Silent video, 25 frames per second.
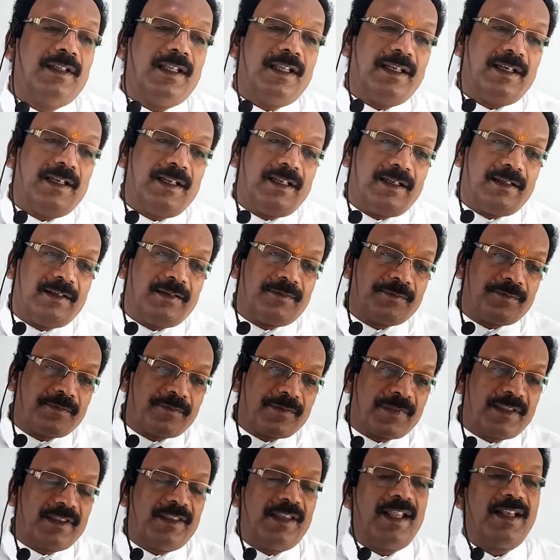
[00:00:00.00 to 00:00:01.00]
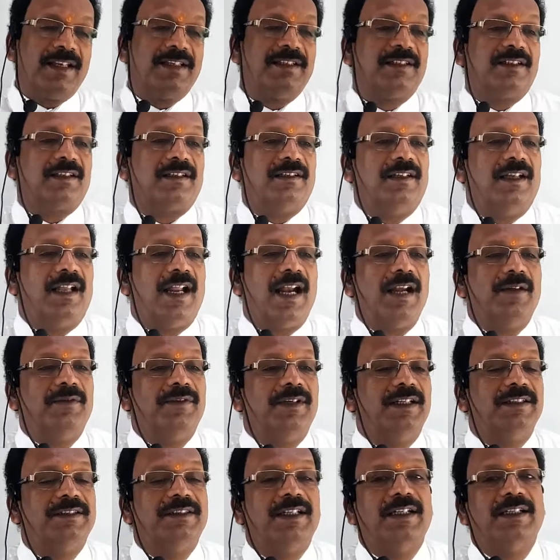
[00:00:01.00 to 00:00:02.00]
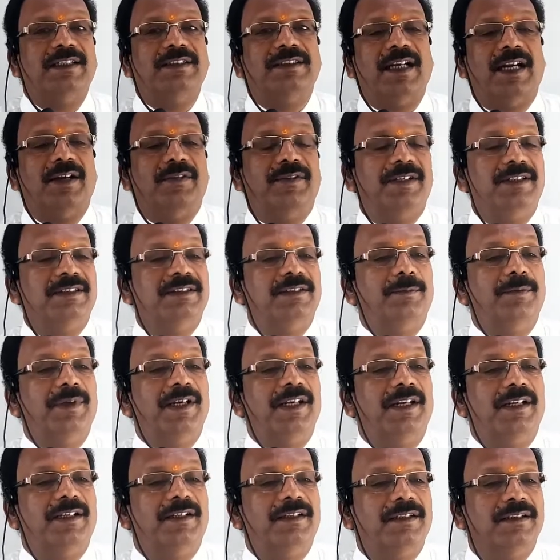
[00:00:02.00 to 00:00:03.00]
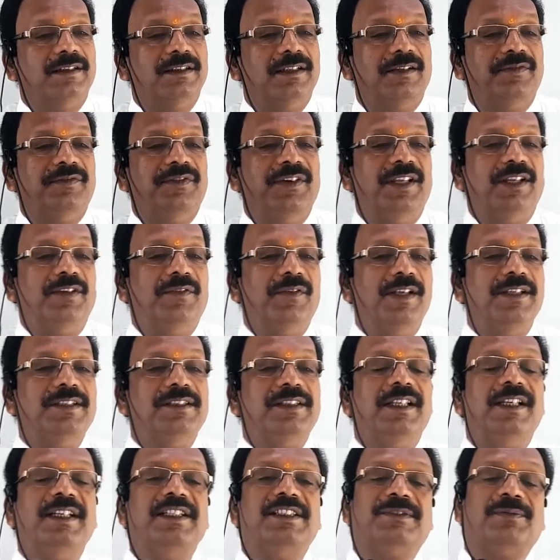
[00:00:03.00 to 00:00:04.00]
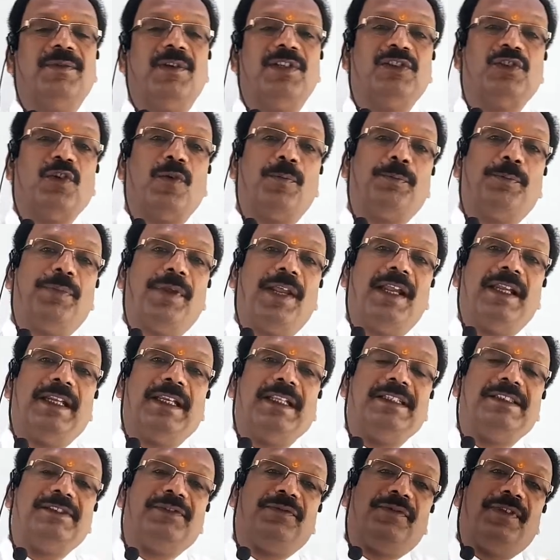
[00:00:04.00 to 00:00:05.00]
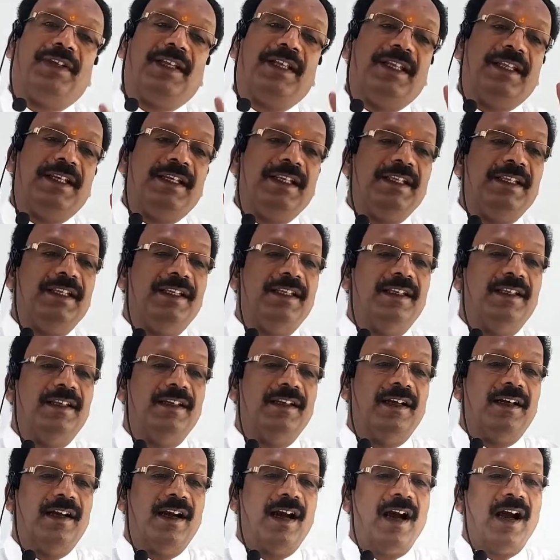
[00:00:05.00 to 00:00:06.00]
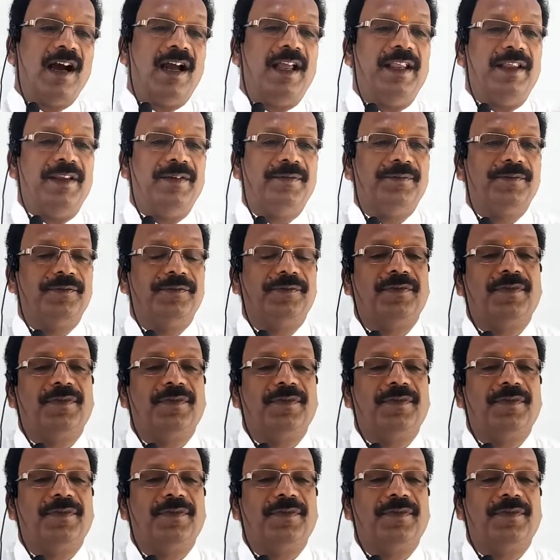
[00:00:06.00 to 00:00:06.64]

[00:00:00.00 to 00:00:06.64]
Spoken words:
Then next advantage, that is advantage number 8, the frequency response of FET is very high,